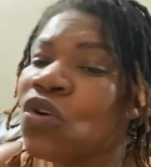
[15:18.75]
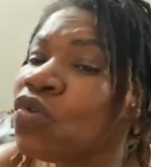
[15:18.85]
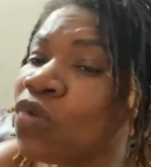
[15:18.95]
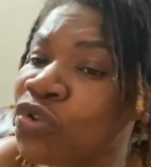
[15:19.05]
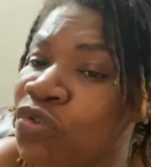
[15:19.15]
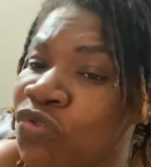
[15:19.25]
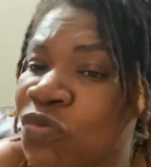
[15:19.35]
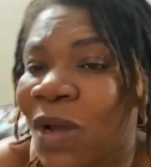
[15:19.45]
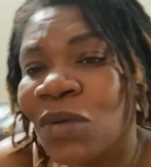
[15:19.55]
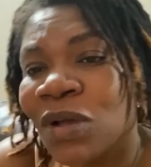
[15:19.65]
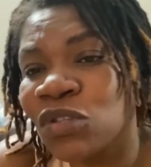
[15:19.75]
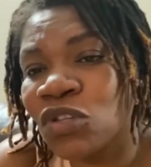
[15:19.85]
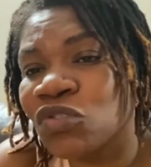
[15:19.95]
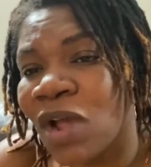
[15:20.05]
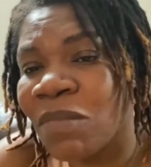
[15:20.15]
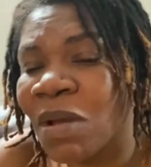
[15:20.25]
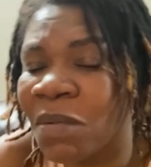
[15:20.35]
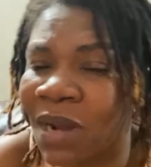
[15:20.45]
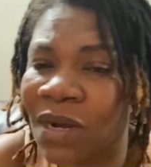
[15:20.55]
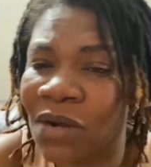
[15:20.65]
who on YouTube and will subscribe,
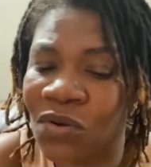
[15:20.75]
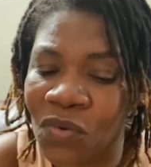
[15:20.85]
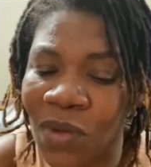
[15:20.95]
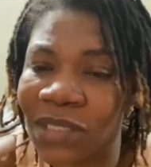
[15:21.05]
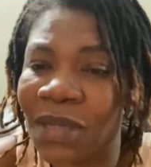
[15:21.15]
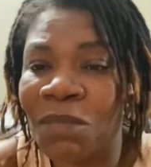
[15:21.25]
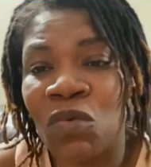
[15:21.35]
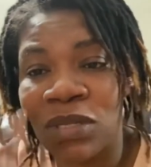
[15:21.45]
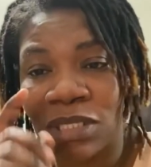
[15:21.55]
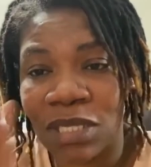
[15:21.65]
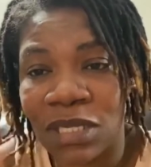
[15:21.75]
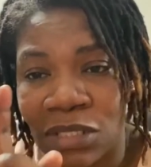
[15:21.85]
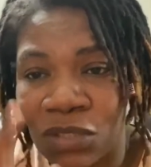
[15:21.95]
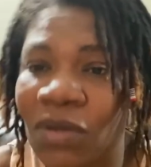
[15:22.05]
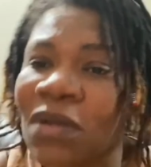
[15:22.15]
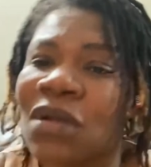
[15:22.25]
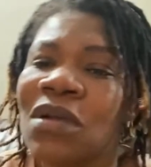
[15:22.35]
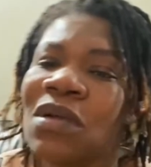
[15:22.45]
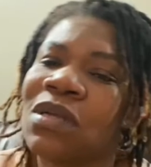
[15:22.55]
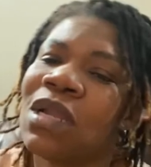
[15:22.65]
I'm Naana Donkor, me what TikTok
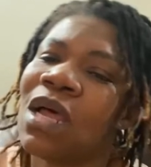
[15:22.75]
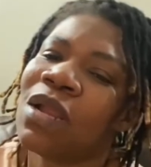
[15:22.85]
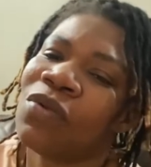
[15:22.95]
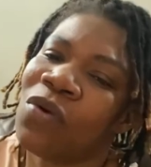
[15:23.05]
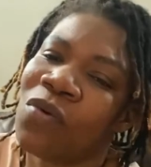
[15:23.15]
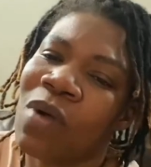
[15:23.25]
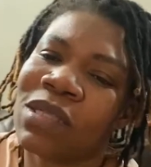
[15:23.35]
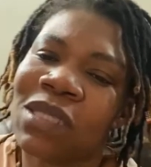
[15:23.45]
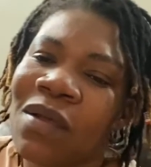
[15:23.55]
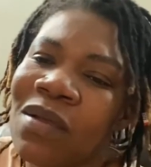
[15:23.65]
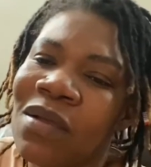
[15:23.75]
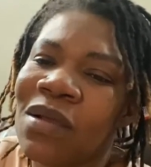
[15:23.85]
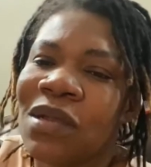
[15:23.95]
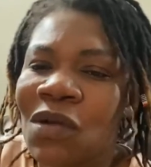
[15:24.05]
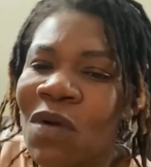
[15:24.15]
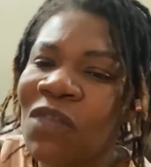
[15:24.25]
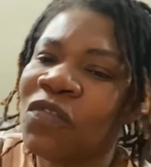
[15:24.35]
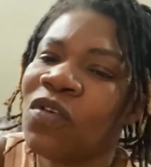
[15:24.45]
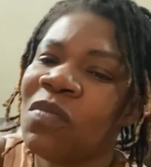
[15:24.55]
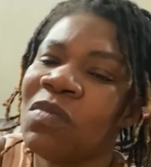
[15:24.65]
Naana Donkor, they will
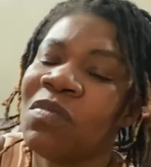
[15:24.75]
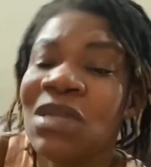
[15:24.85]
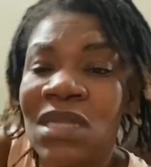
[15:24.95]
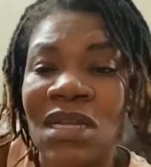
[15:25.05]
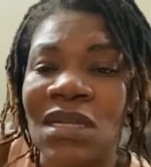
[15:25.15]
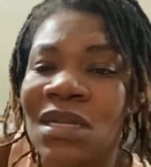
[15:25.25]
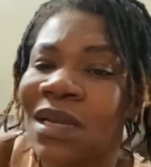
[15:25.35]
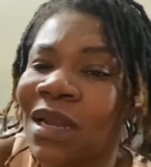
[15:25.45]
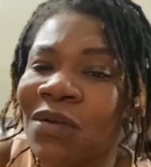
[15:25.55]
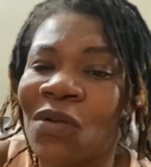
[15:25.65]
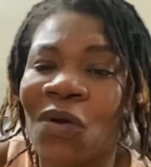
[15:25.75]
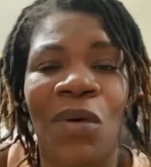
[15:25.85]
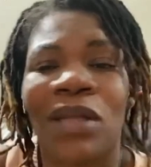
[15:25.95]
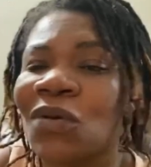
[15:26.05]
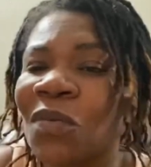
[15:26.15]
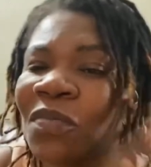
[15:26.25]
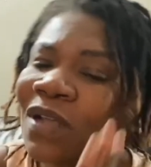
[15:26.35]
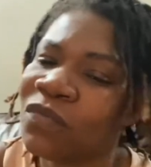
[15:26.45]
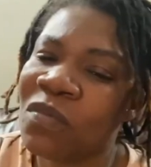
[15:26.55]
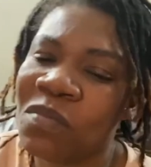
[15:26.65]
follow me, meeting your Naana Donkor or
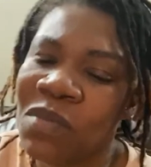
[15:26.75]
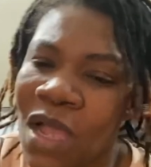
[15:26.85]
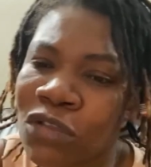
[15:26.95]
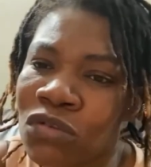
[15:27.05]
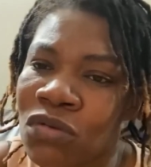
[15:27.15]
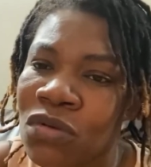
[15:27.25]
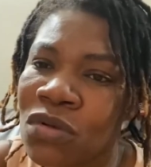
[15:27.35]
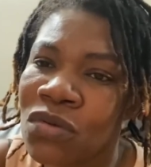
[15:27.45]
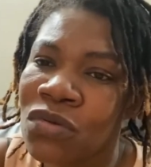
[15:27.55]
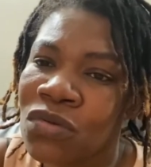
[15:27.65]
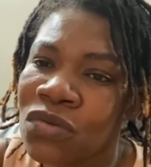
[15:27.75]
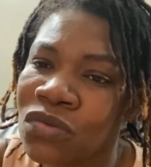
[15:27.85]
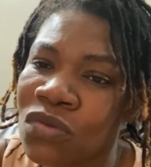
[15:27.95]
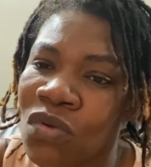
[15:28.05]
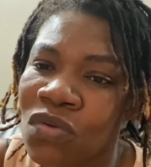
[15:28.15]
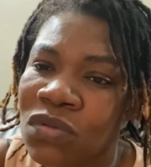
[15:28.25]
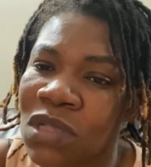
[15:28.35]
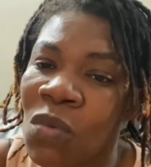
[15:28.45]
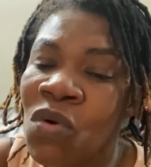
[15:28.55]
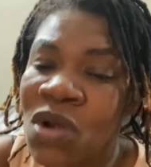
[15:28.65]
pride from Biaso. So,
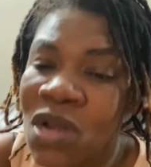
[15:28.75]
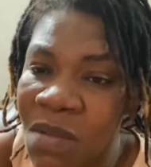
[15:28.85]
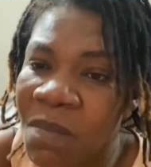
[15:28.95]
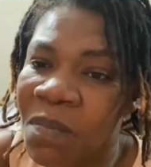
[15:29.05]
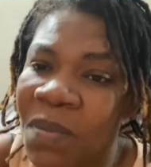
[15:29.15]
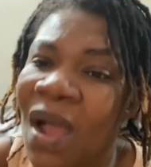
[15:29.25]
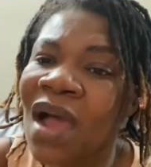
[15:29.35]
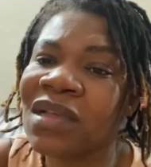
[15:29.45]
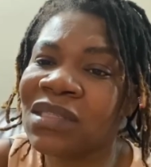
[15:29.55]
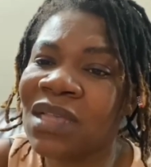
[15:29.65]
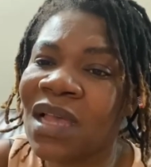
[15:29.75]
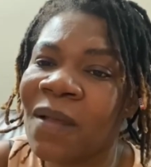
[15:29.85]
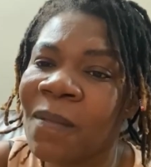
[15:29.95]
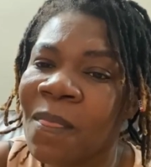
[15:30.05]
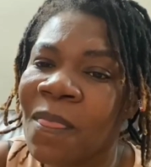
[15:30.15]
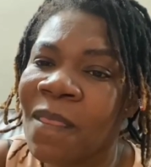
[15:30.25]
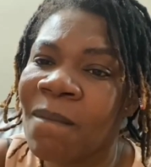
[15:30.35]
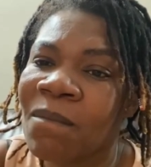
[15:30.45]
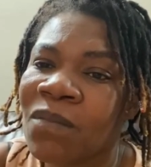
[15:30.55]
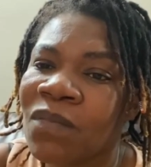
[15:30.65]
sir, wouldn't him pass a
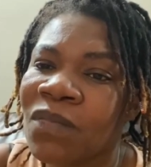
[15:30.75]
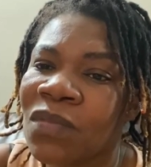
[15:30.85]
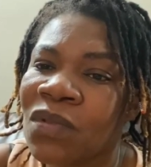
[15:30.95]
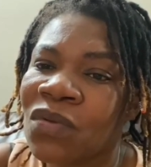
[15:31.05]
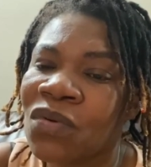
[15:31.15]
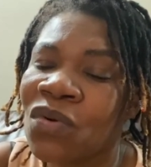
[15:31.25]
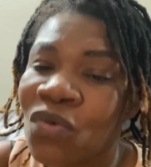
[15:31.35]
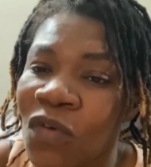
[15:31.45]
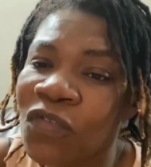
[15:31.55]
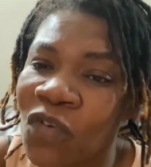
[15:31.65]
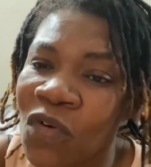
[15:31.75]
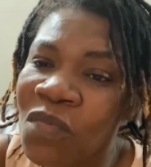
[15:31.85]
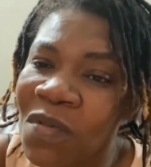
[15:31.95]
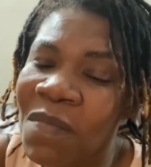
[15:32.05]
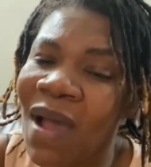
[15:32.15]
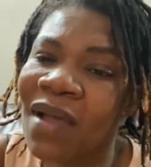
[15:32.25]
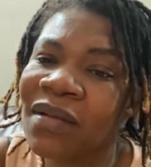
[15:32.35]
okophobia?